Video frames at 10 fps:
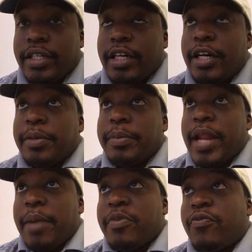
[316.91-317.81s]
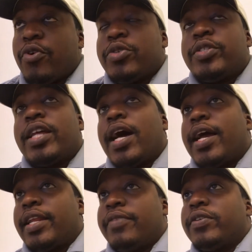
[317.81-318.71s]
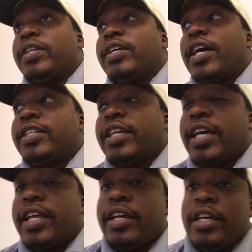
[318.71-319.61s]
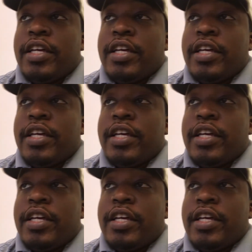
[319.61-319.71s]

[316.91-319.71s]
Now, before you sign everything like that,